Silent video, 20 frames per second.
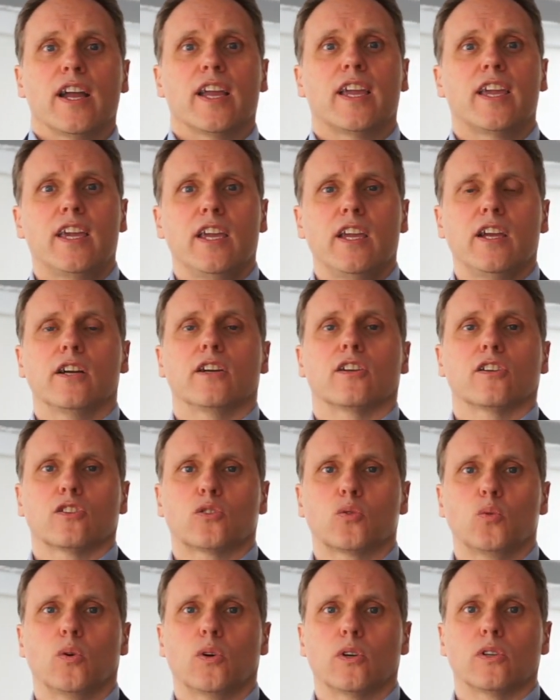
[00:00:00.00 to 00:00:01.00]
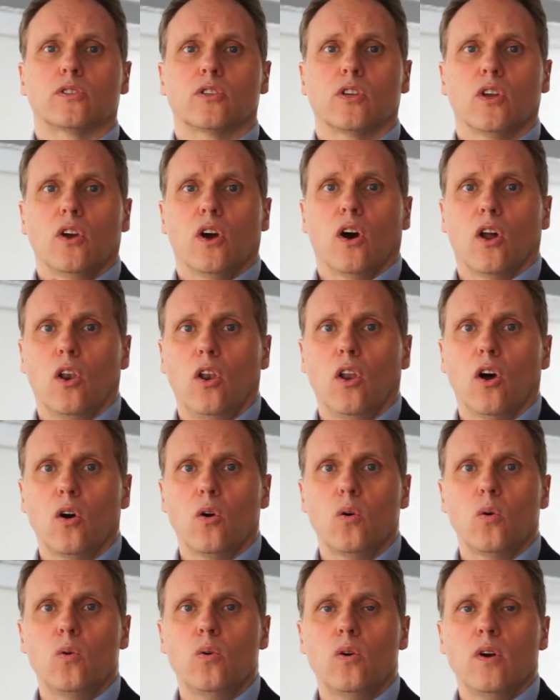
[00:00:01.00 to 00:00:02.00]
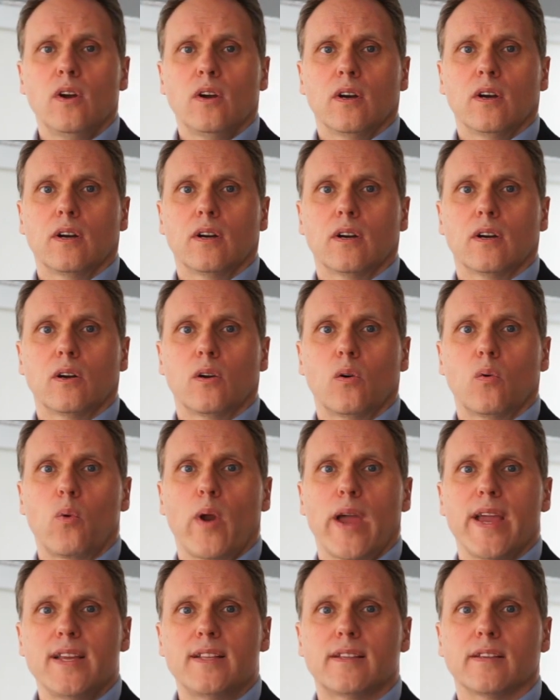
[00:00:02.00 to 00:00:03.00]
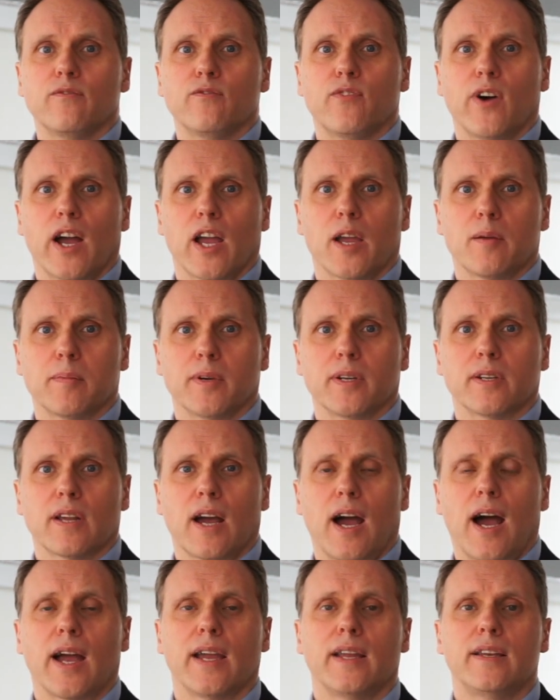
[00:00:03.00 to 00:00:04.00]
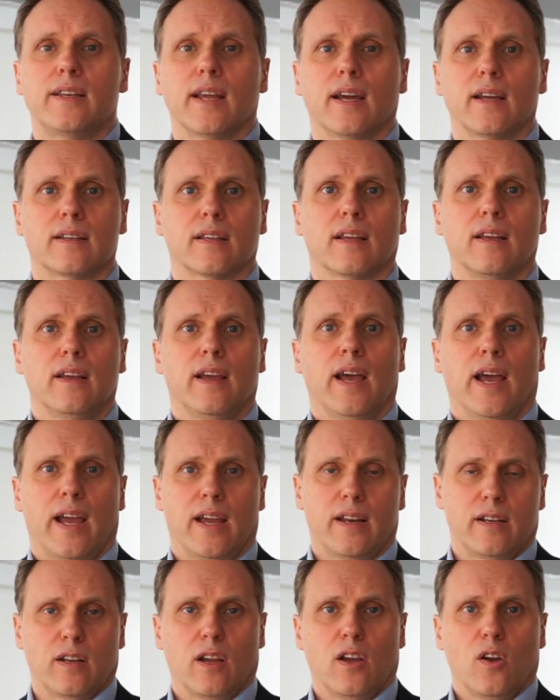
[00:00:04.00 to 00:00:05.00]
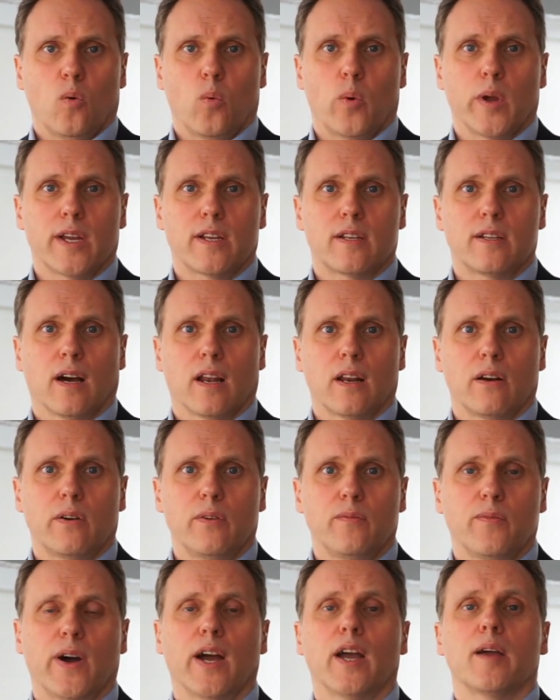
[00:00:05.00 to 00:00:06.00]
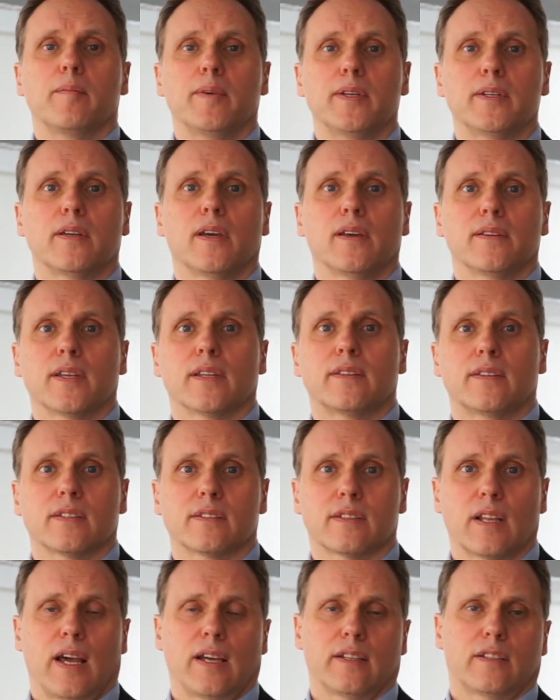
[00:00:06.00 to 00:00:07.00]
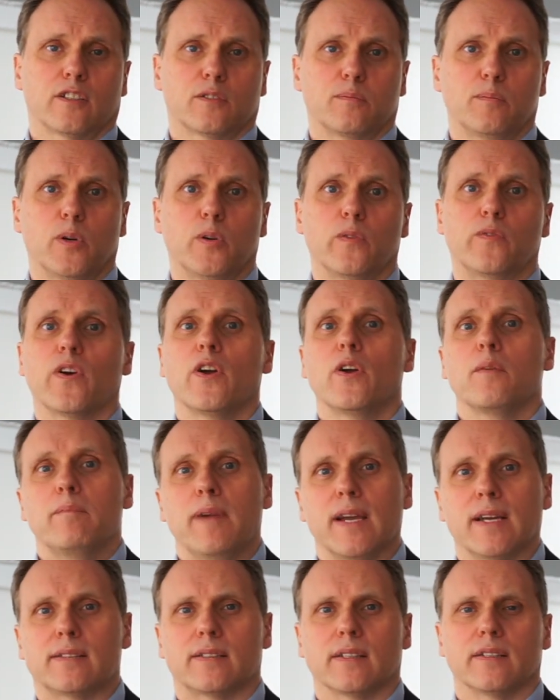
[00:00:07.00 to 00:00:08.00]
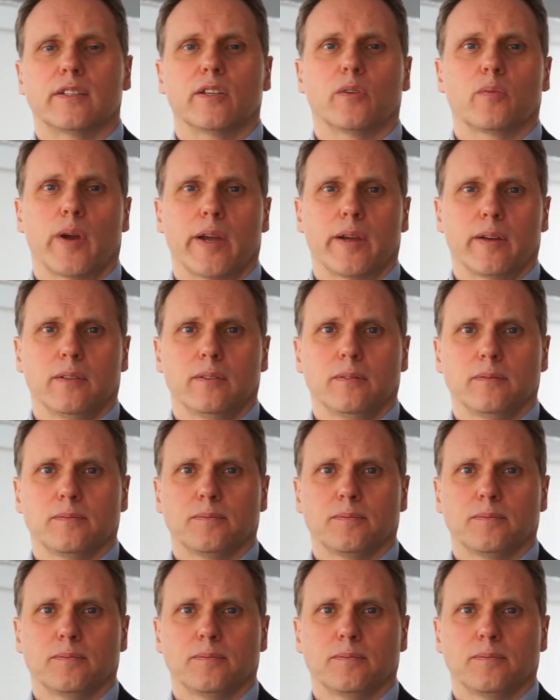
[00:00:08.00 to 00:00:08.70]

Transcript: geared towards a low rate environment, high debt, and weak dollar environment, that the slightest move makes it derail.